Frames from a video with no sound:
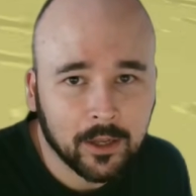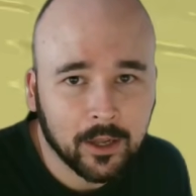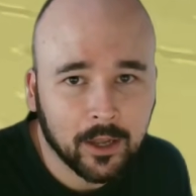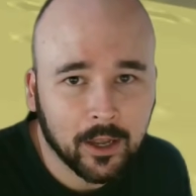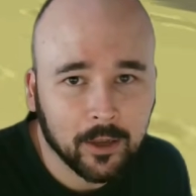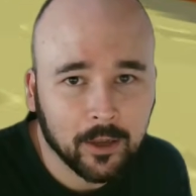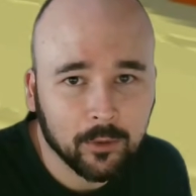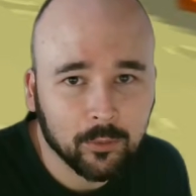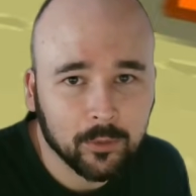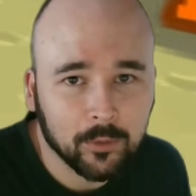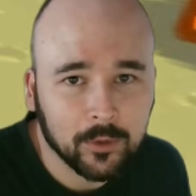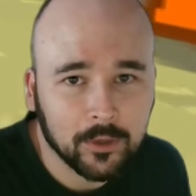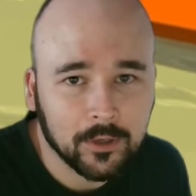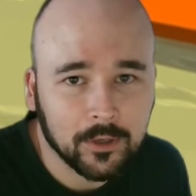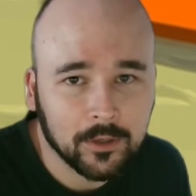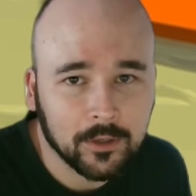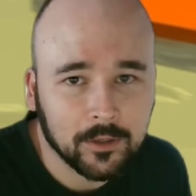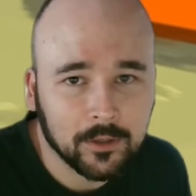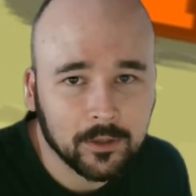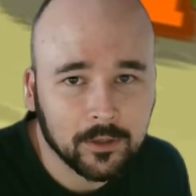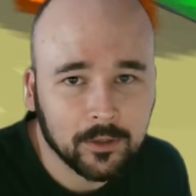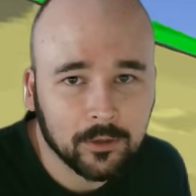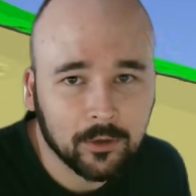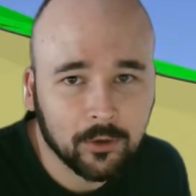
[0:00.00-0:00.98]
I
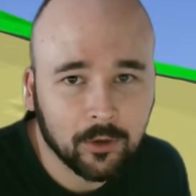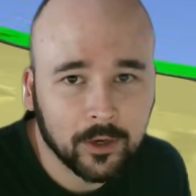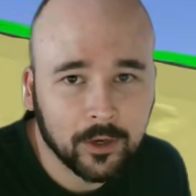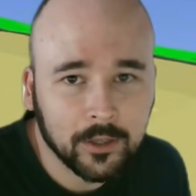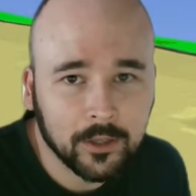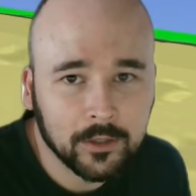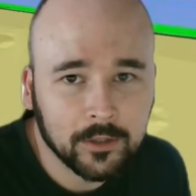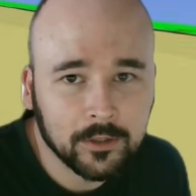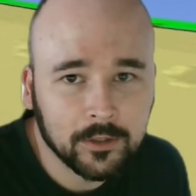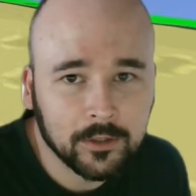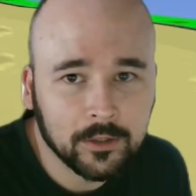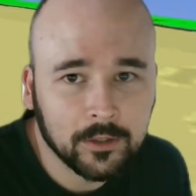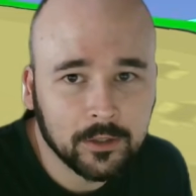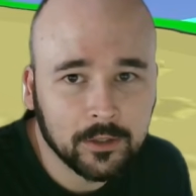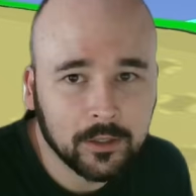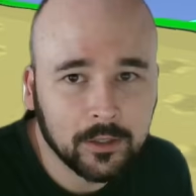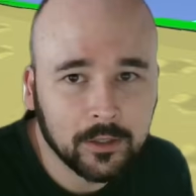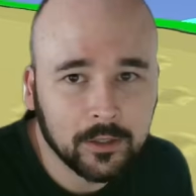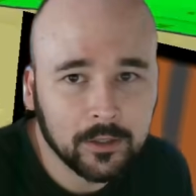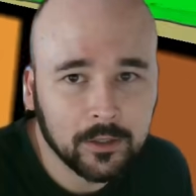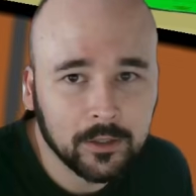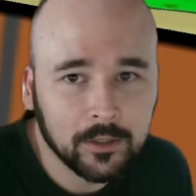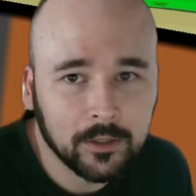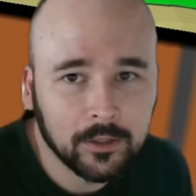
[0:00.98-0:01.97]
will
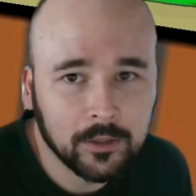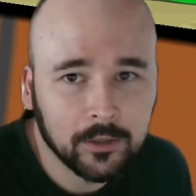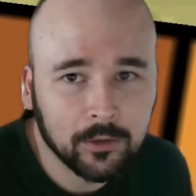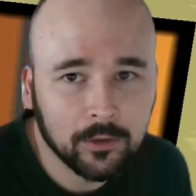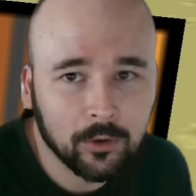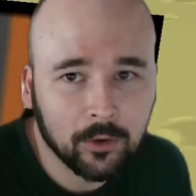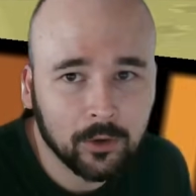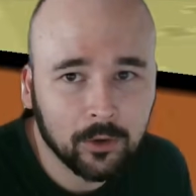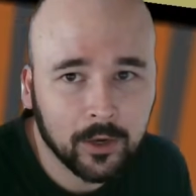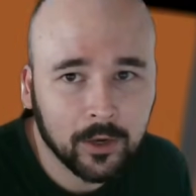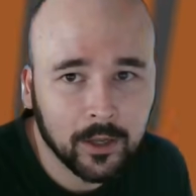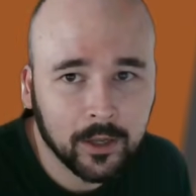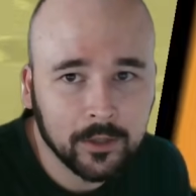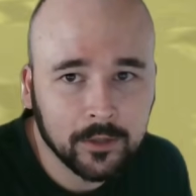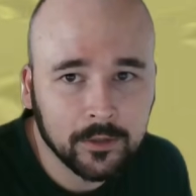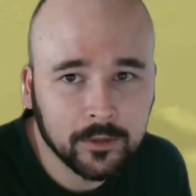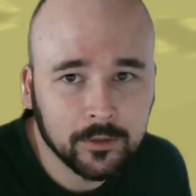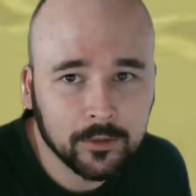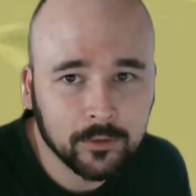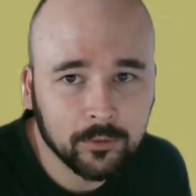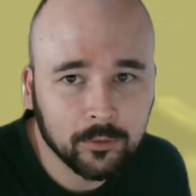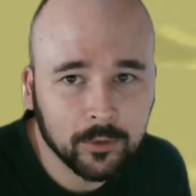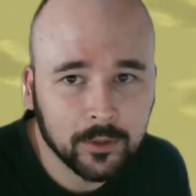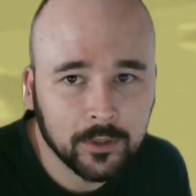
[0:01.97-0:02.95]
correctly collide
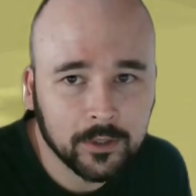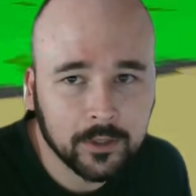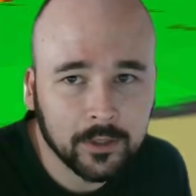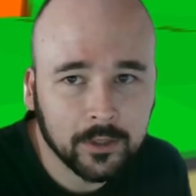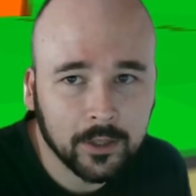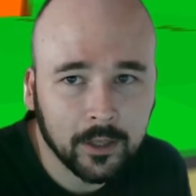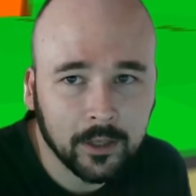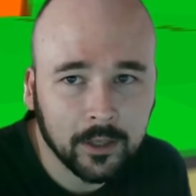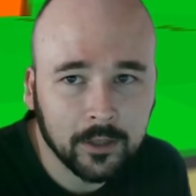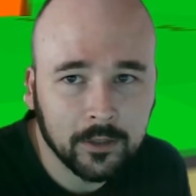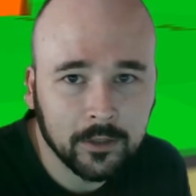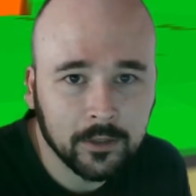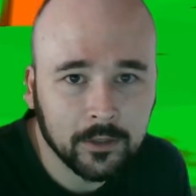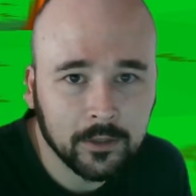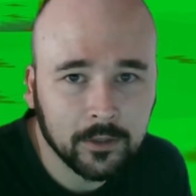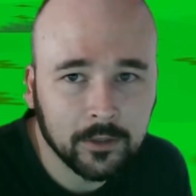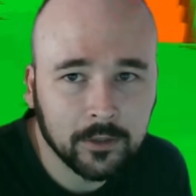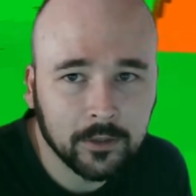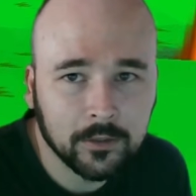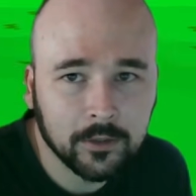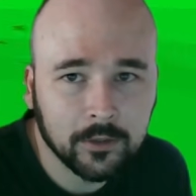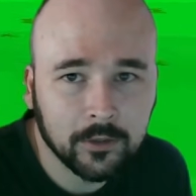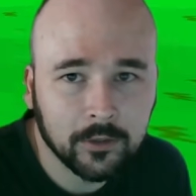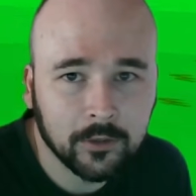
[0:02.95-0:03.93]
with
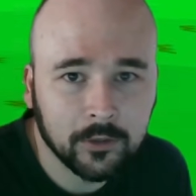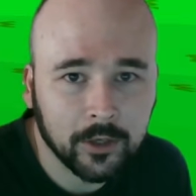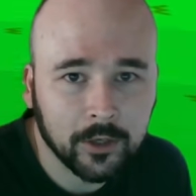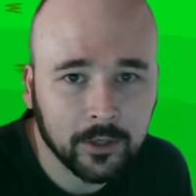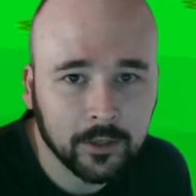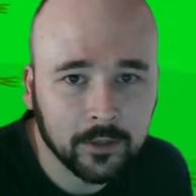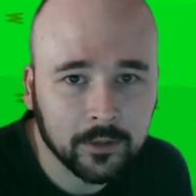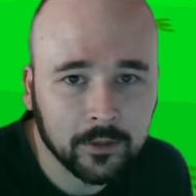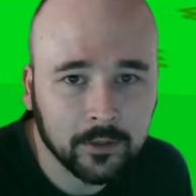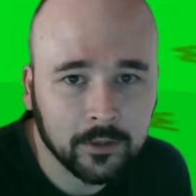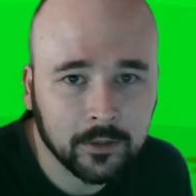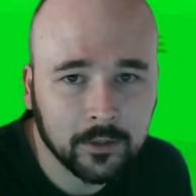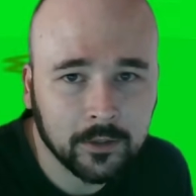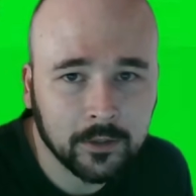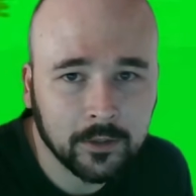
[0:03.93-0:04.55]
any terrain.